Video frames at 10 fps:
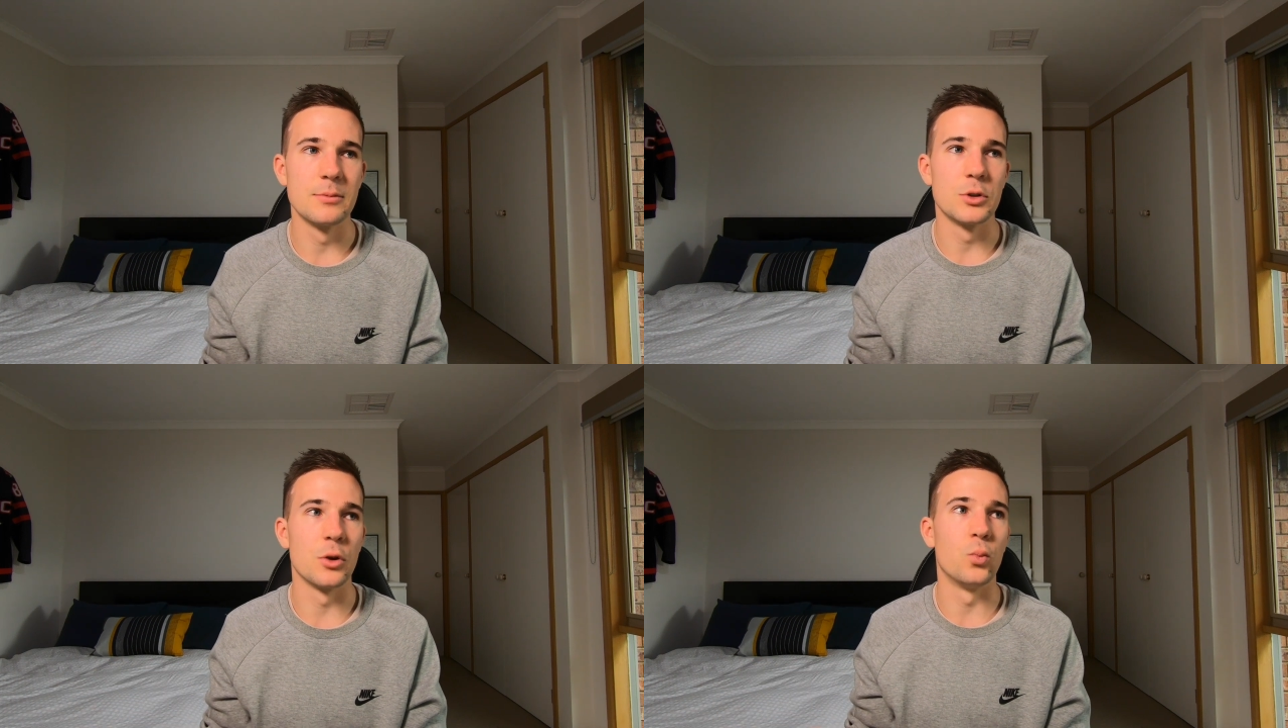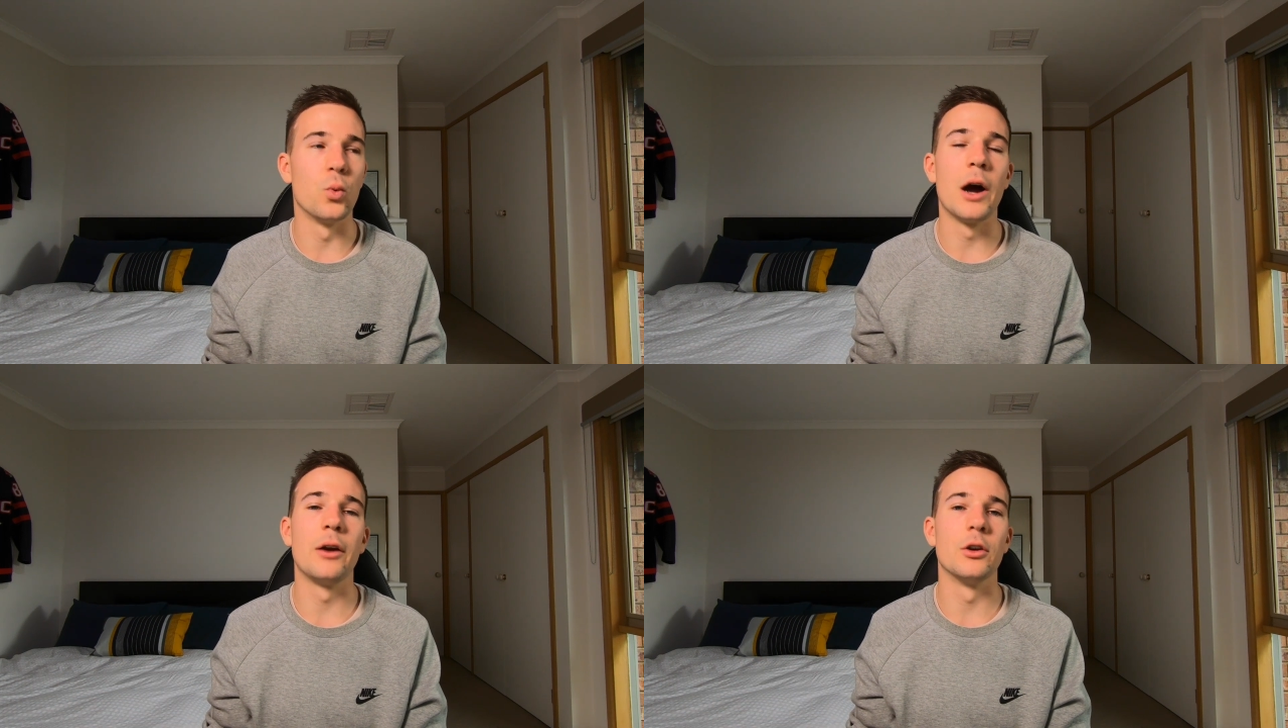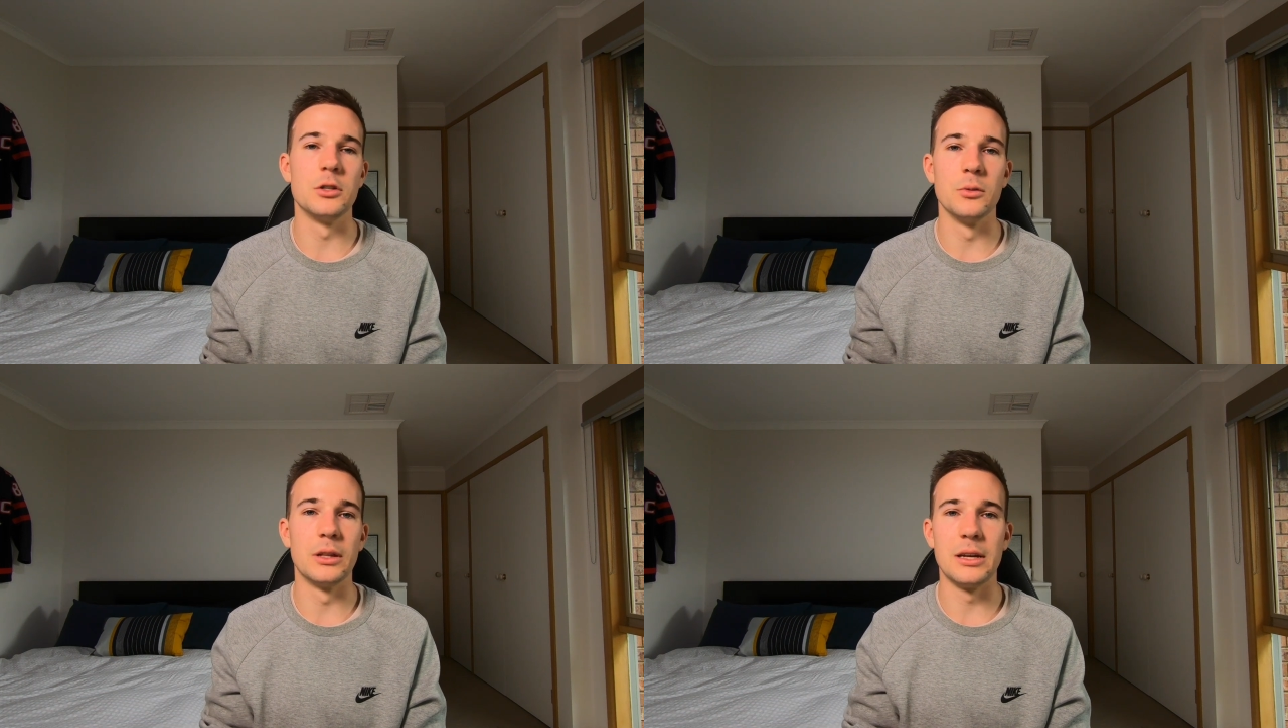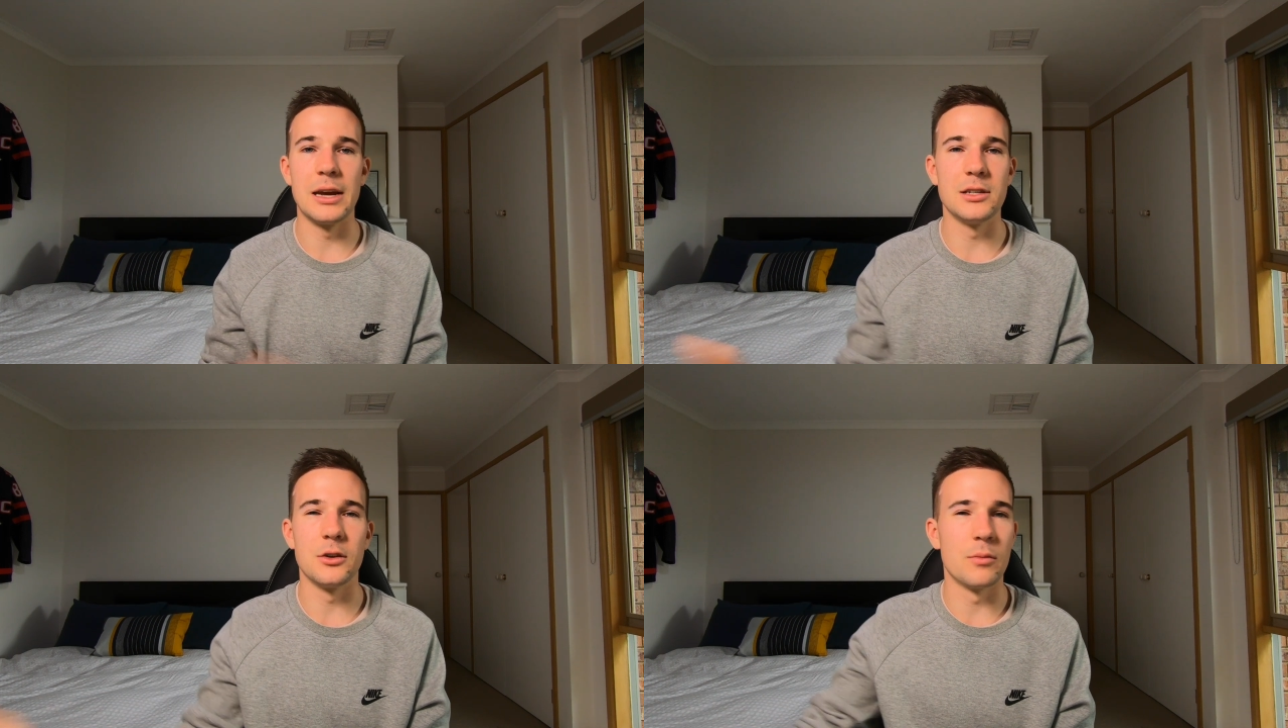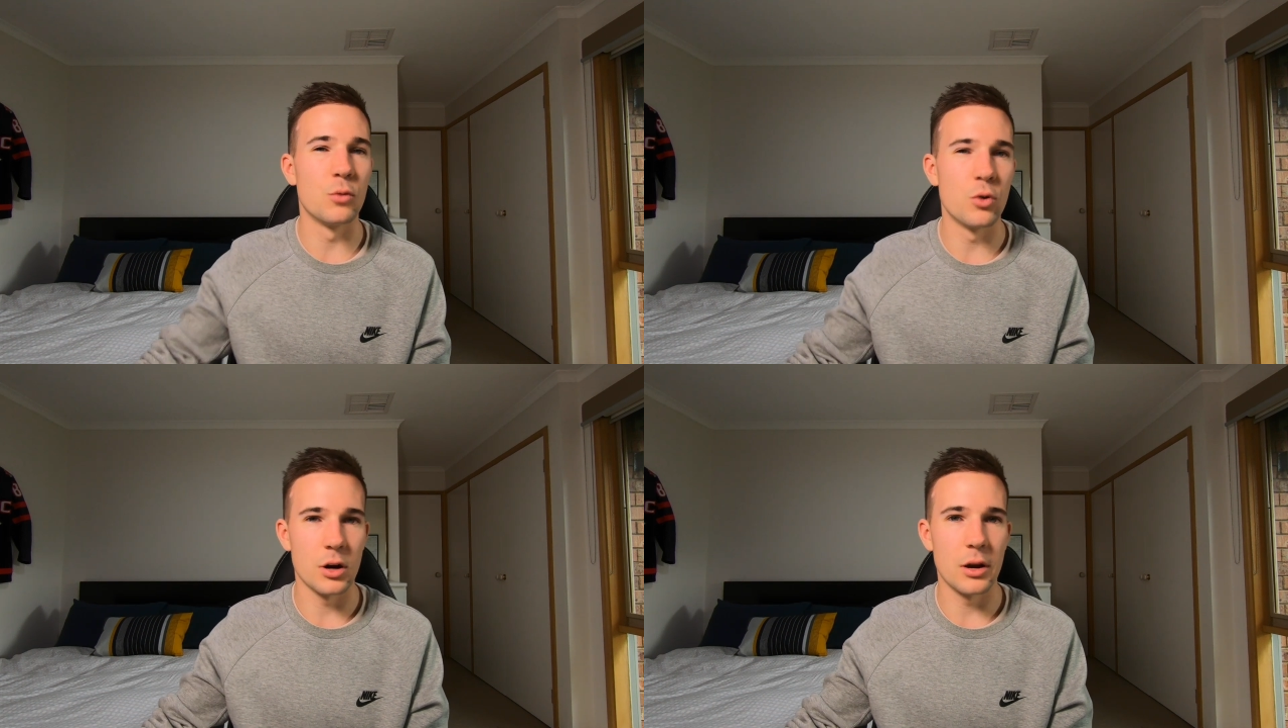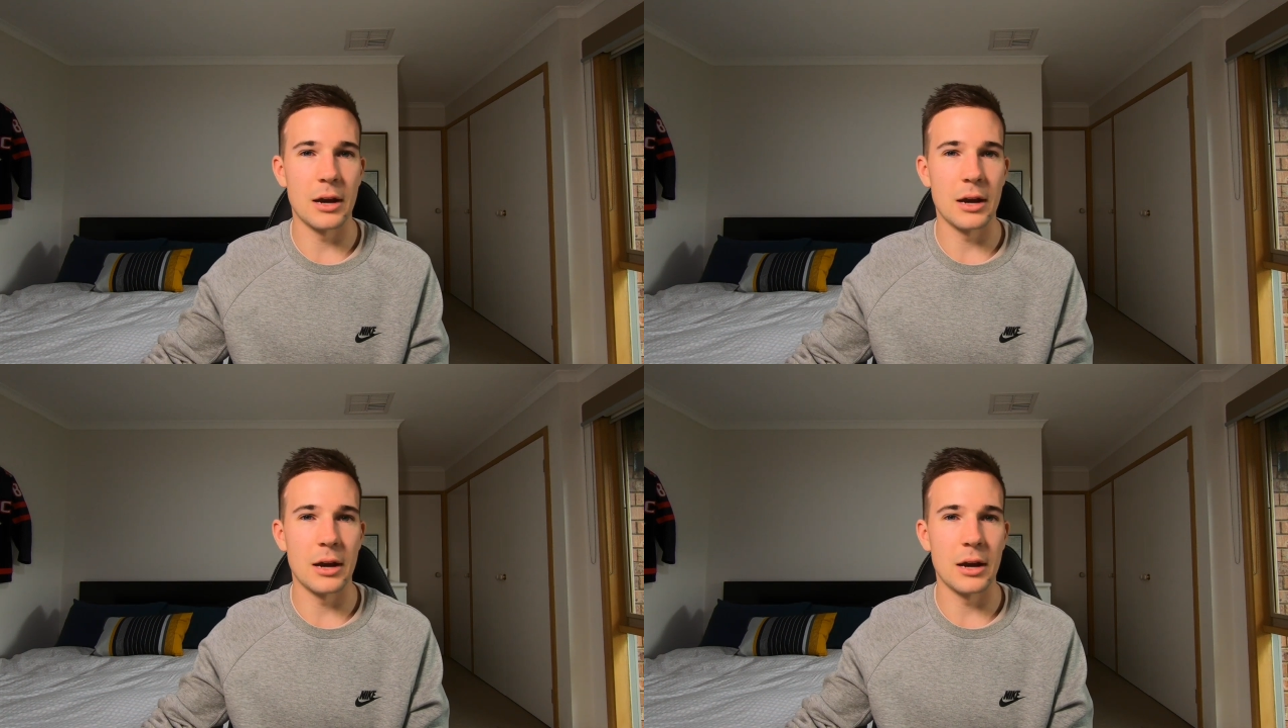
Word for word: So why not do it the easier and more